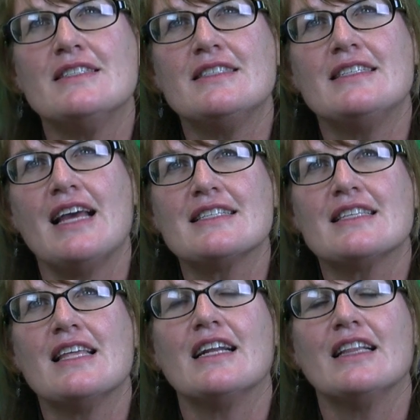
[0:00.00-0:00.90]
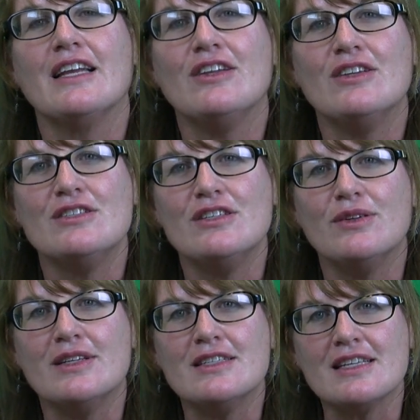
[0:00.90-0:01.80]
task that I'd like you to do
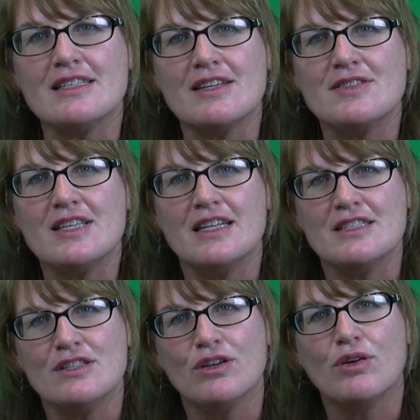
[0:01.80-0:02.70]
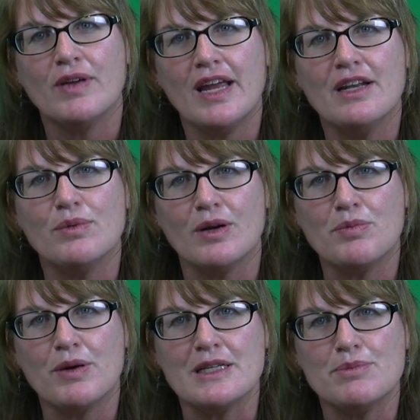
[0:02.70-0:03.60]
is, as I said, is to create a
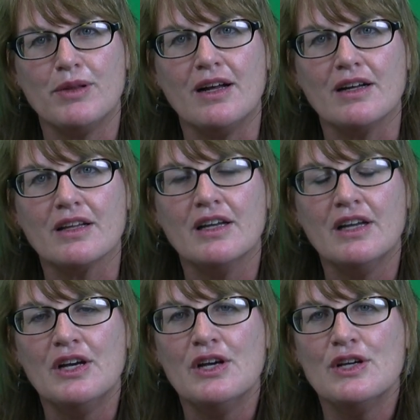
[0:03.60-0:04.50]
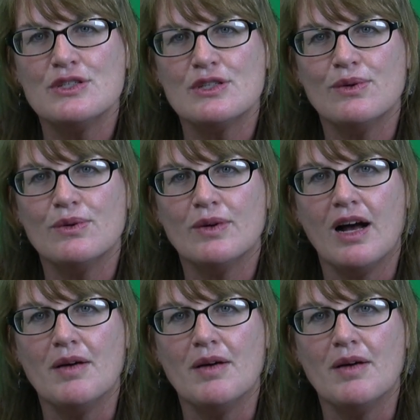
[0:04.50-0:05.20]
WordPress blog. So